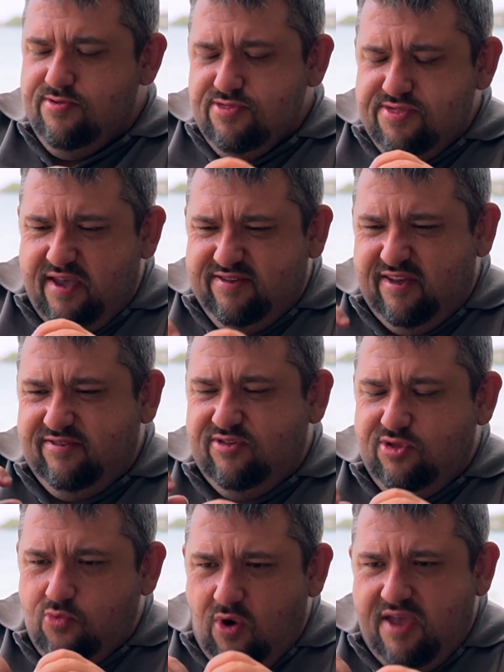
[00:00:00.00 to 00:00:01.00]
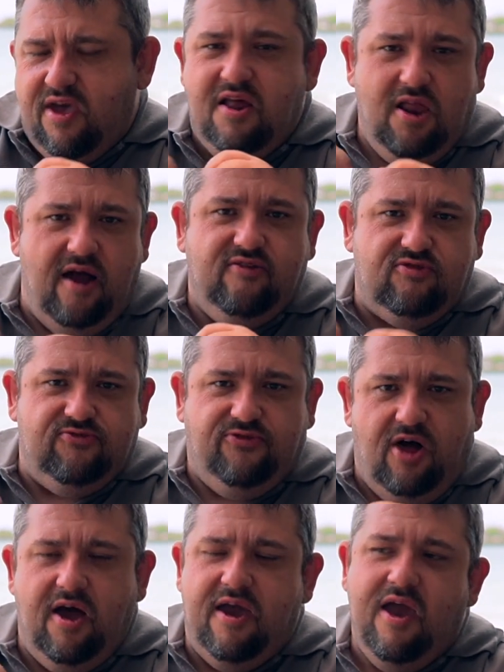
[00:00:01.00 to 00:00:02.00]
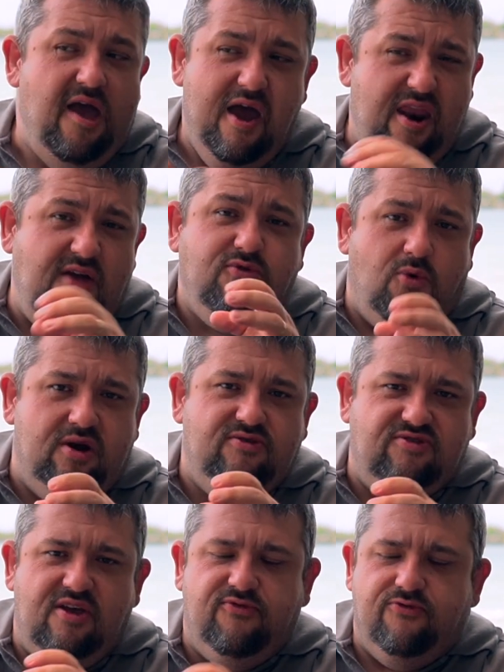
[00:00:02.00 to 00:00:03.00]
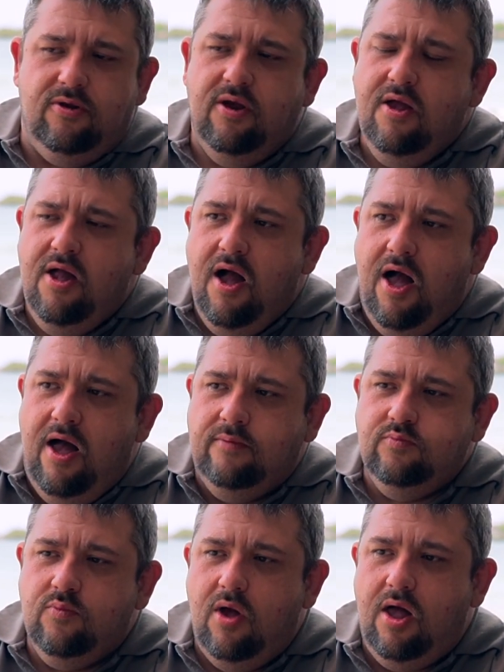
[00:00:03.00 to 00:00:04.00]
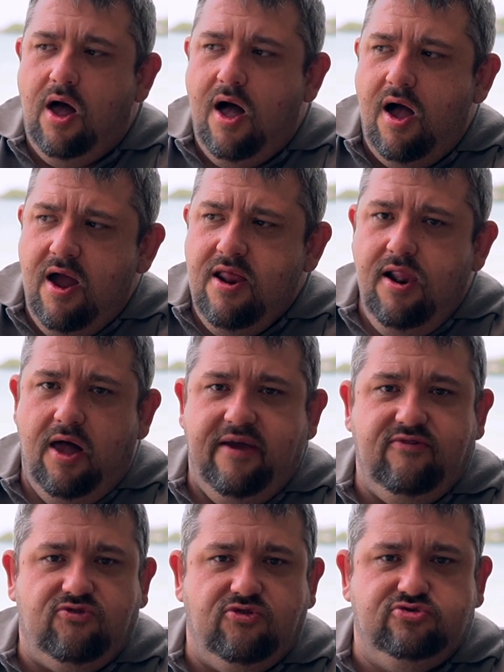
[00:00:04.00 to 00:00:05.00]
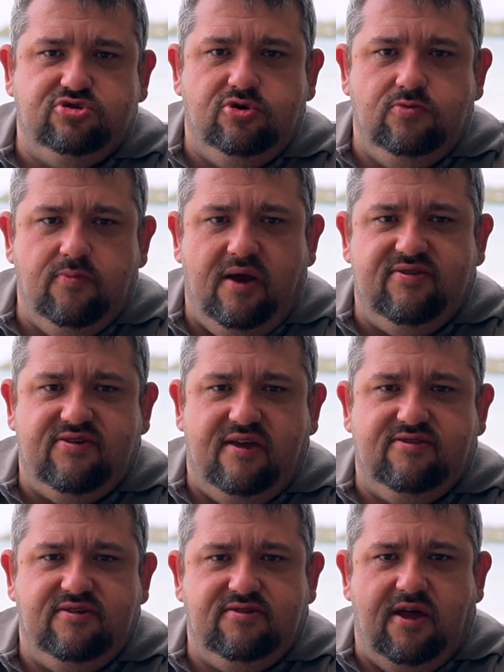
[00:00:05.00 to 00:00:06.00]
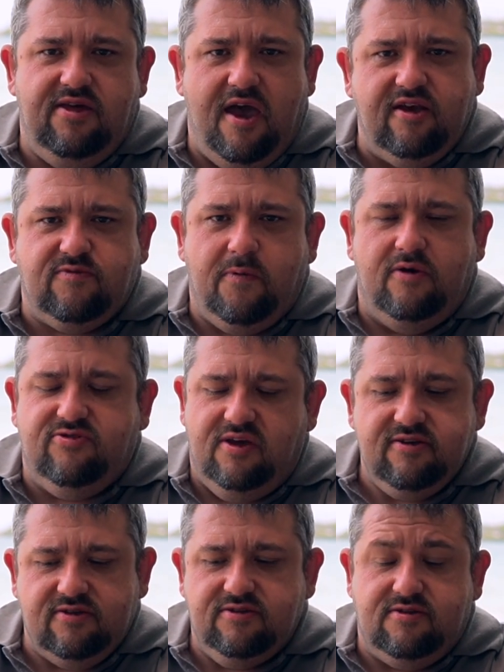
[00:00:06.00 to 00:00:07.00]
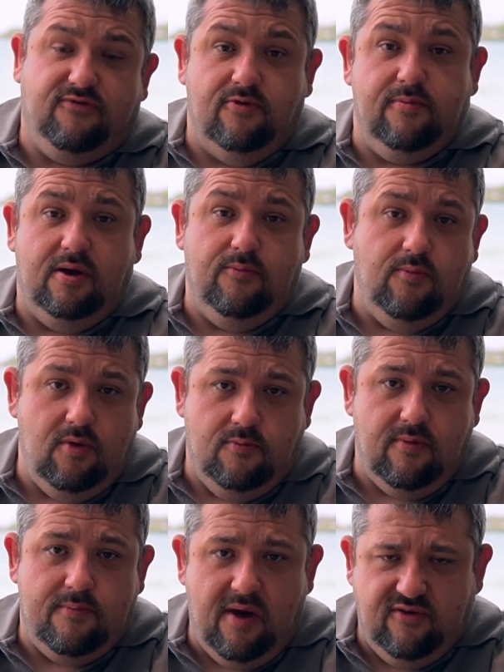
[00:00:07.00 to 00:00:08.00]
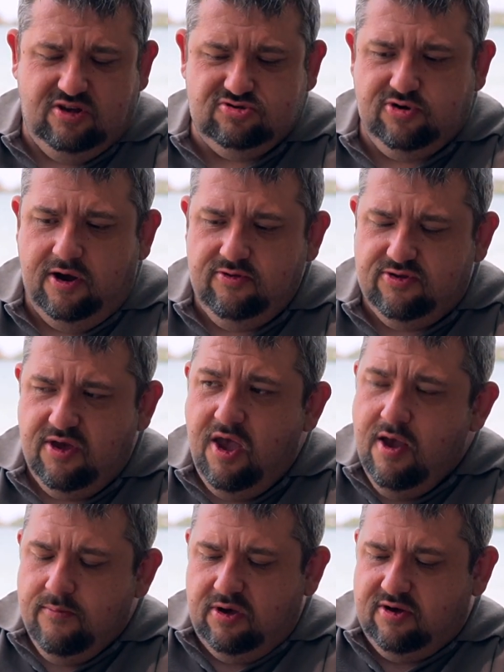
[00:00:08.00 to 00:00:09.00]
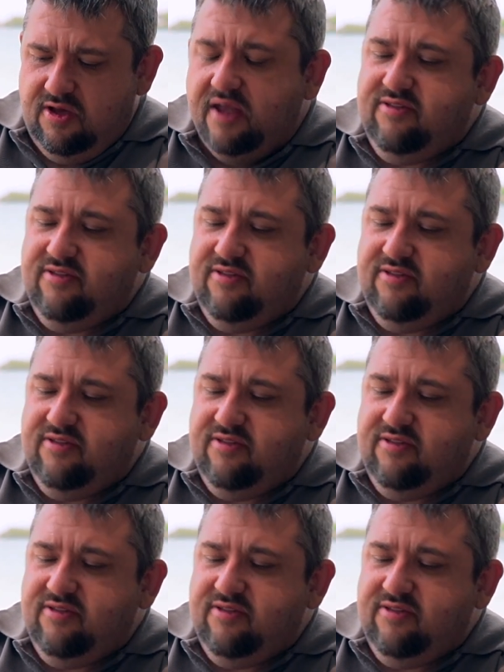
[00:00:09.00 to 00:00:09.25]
they're set to the way they like to fly, and everyone is different. I like to tune my settings, like the expo settings and stuff on my Mavic drones, because I